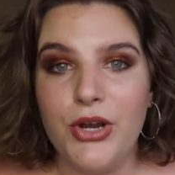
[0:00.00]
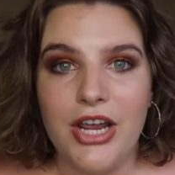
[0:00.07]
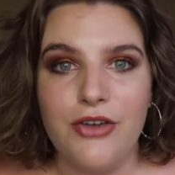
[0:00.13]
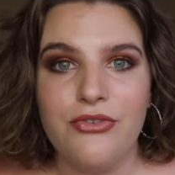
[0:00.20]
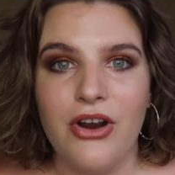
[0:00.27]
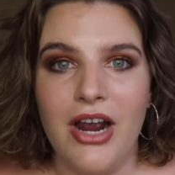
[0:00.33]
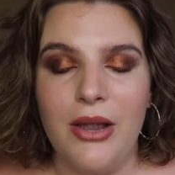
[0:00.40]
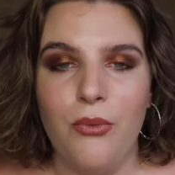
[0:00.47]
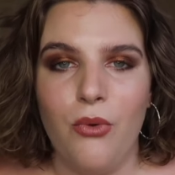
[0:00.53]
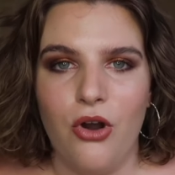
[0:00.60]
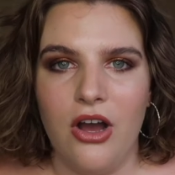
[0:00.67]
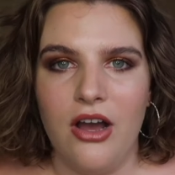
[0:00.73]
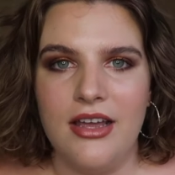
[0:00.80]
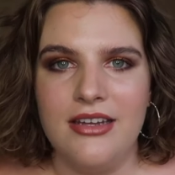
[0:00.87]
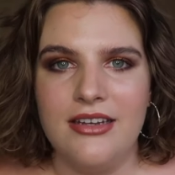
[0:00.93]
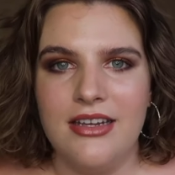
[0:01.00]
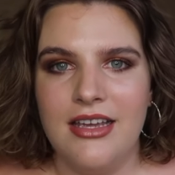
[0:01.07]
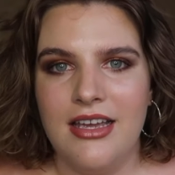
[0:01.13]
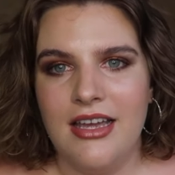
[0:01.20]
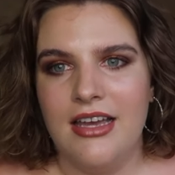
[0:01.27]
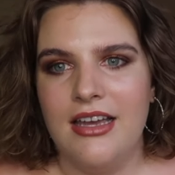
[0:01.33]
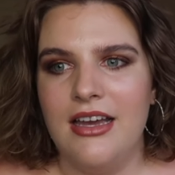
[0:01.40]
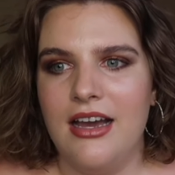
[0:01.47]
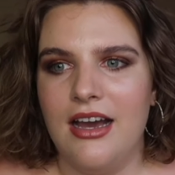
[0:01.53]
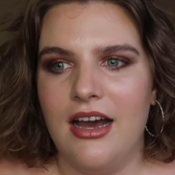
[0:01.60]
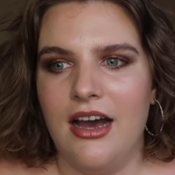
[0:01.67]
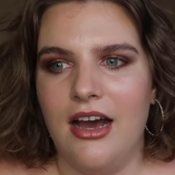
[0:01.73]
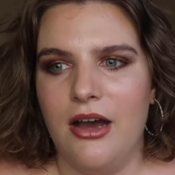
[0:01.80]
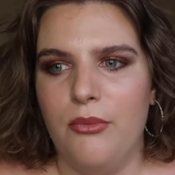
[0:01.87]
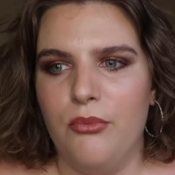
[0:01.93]
whatever I want
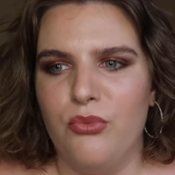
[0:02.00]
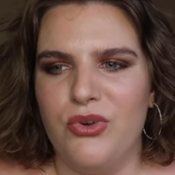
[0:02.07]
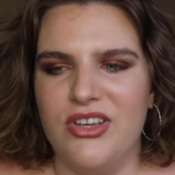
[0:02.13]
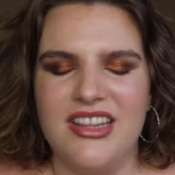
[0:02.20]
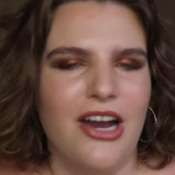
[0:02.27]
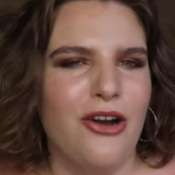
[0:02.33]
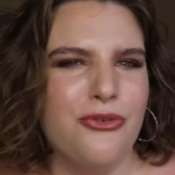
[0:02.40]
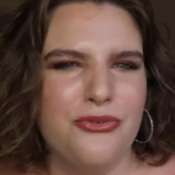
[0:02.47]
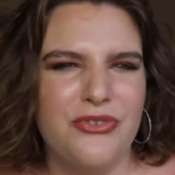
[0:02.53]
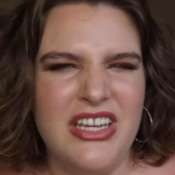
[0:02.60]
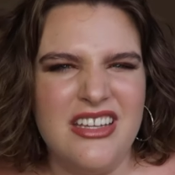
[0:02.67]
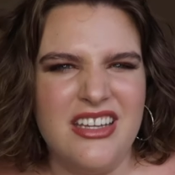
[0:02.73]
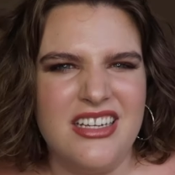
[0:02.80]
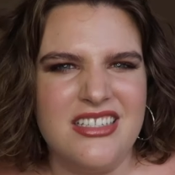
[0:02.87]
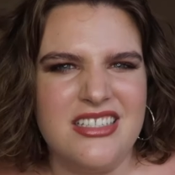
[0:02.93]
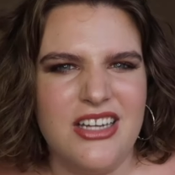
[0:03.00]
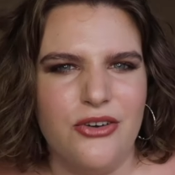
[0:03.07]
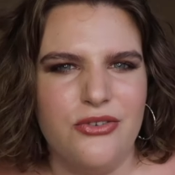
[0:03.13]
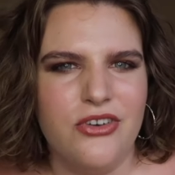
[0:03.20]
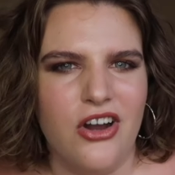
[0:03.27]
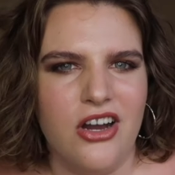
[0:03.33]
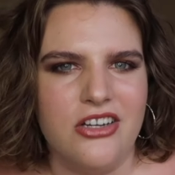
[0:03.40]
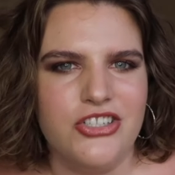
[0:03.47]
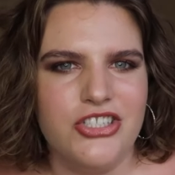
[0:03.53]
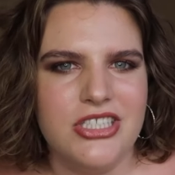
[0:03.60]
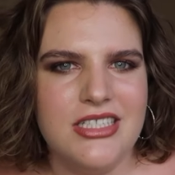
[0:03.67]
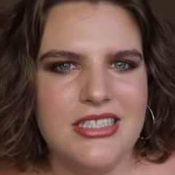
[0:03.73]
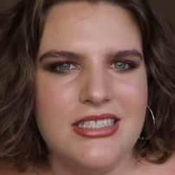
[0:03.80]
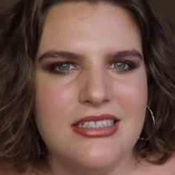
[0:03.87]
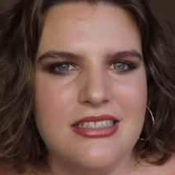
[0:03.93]
without feeling
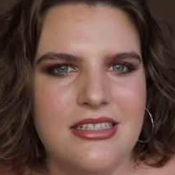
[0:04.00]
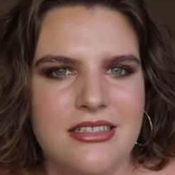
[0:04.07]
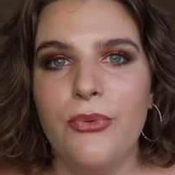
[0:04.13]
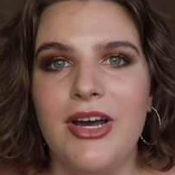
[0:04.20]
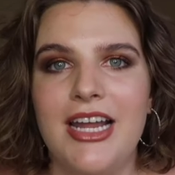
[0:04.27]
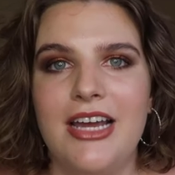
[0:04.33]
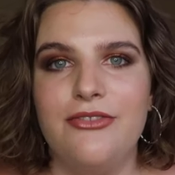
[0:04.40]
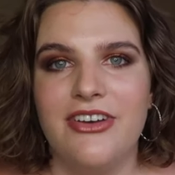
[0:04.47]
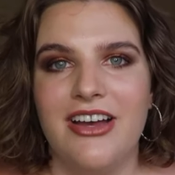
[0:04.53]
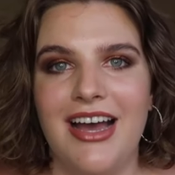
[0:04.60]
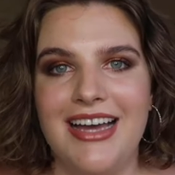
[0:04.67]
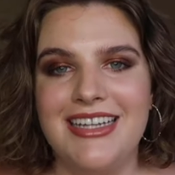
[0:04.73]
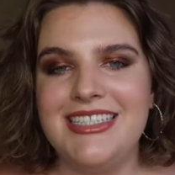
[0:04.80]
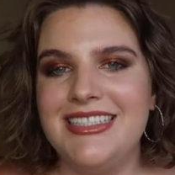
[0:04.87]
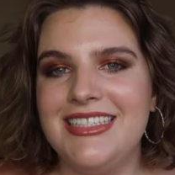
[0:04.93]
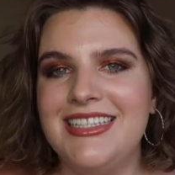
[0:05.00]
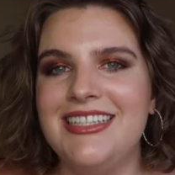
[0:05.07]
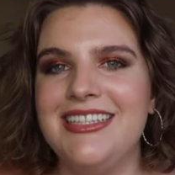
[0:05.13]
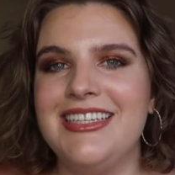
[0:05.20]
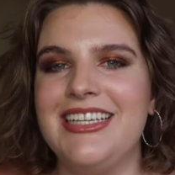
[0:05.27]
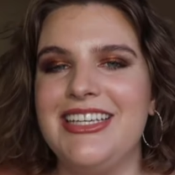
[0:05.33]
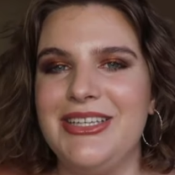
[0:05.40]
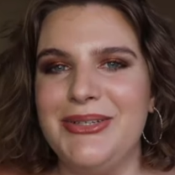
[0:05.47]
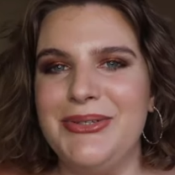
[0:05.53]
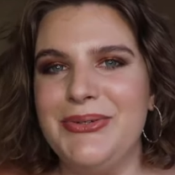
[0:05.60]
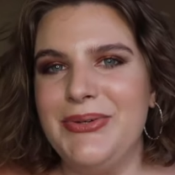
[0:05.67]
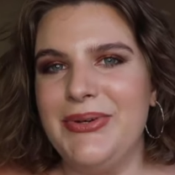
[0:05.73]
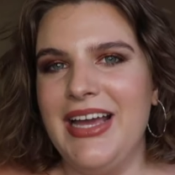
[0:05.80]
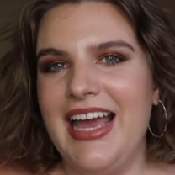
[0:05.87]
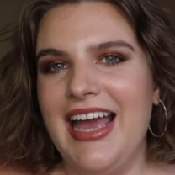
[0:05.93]
self-conscious. Whatever, I still look
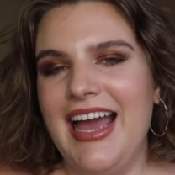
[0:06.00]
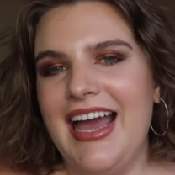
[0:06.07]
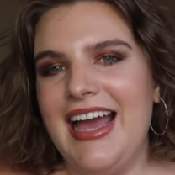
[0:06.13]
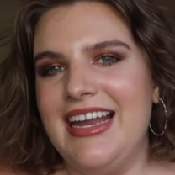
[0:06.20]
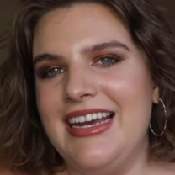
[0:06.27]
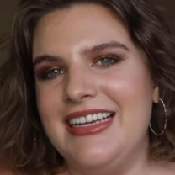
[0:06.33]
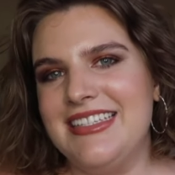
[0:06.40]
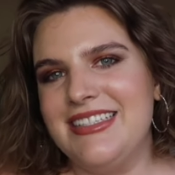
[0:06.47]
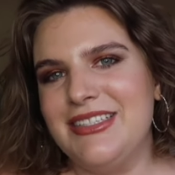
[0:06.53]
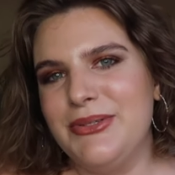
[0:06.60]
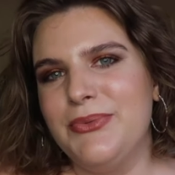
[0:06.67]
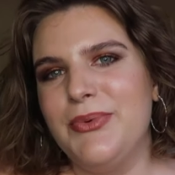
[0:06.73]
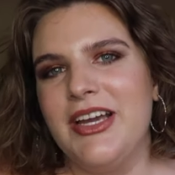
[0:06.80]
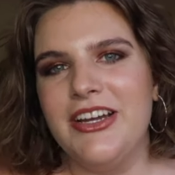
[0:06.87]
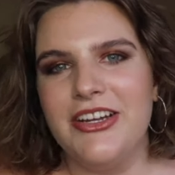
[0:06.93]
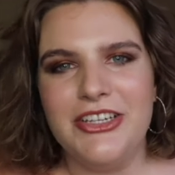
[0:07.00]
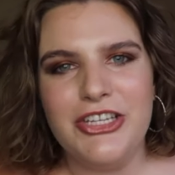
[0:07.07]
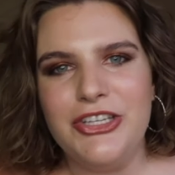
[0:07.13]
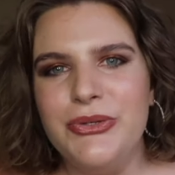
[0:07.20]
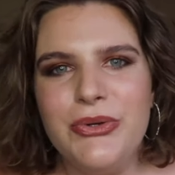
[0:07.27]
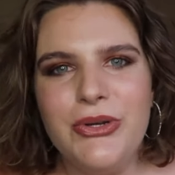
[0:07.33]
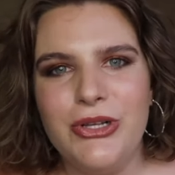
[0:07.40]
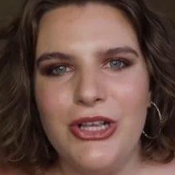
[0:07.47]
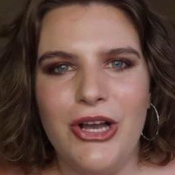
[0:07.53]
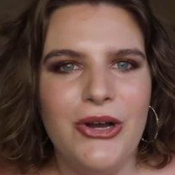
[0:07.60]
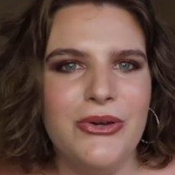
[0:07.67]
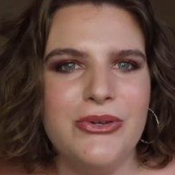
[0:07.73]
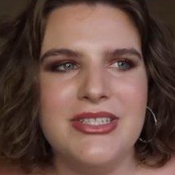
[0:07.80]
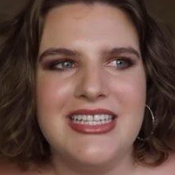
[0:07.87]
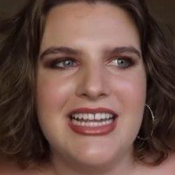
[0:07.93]
cute and I still wear cute
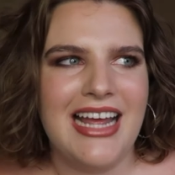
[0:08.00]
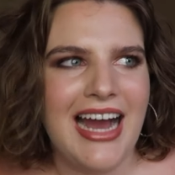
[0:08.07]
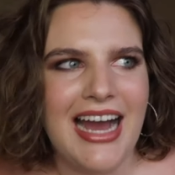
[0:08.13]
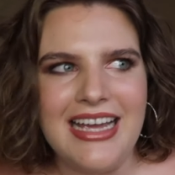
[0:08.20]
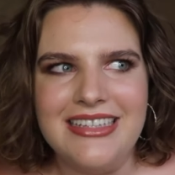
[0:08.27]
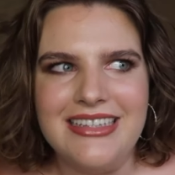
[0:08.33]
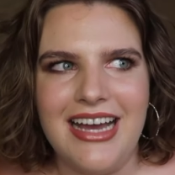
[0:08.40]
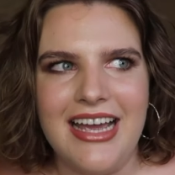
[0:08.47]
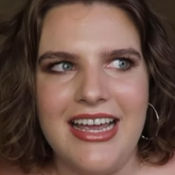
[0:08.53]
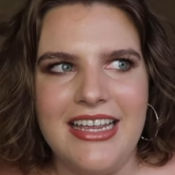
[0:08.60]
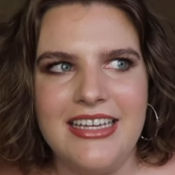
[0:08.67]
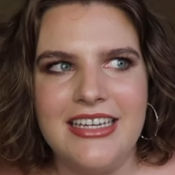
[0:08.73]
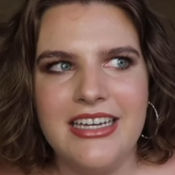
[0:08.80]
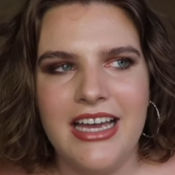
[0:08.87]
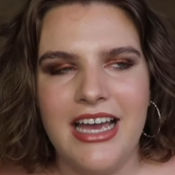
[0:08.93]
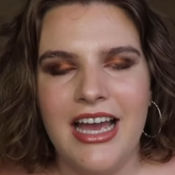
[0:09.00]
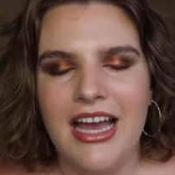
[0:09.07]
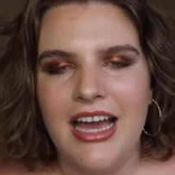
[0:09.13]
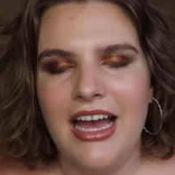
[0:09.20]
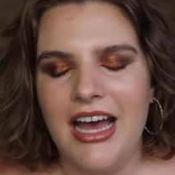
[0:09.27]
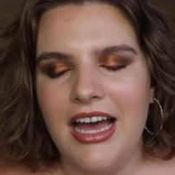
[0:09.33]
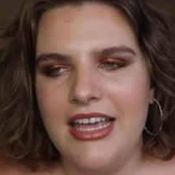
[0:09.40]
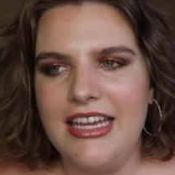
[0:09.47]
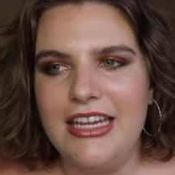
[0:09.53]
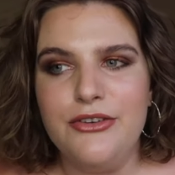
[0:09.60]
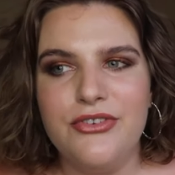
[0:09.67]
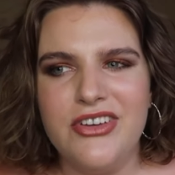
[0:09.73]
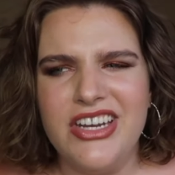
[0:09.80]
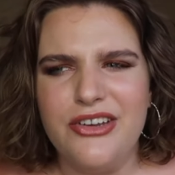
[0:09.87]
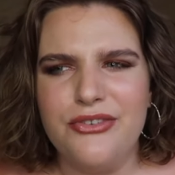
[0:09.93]
clothes that I like,
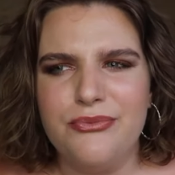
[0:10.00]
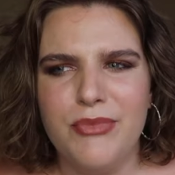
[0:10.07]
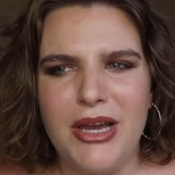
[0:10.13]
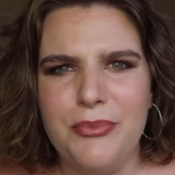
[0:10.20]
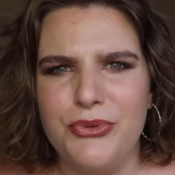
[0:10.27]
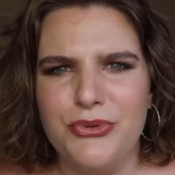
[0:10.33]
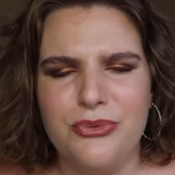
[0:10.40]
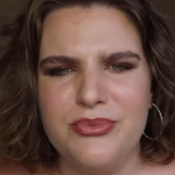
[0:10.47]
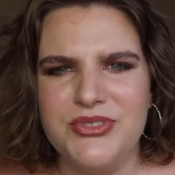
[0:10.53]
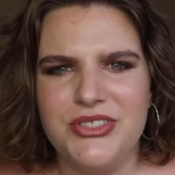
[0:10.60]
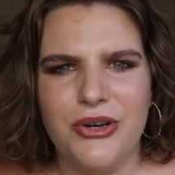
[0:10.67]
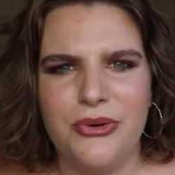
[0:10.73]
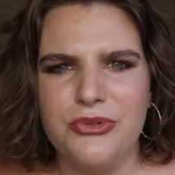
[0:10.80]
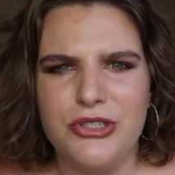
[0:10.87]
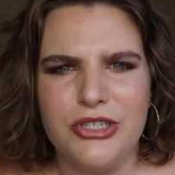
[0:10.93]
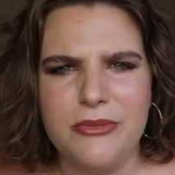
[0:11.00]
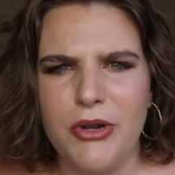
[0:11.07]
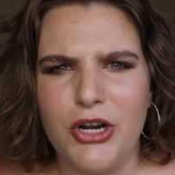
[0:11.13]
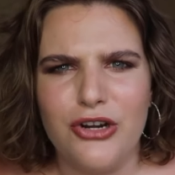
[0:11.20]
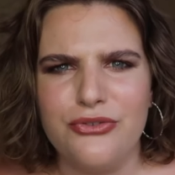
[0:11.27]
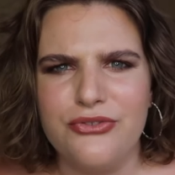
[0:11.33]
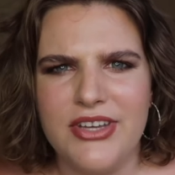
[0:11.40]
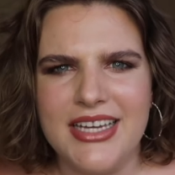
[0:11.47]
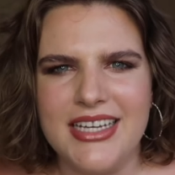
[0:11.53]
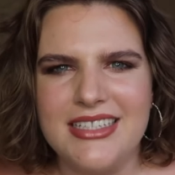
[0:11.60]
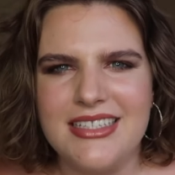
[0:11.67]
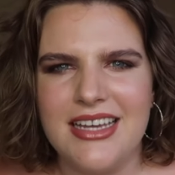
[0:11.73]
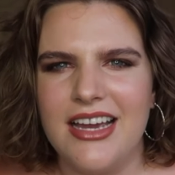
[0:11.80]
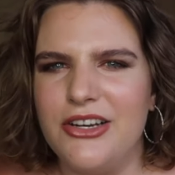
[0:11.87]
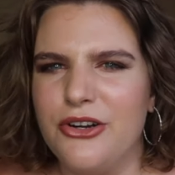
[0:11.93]
even if my boobs don't look
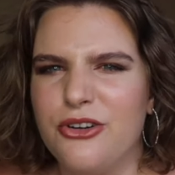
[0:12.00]
perfect.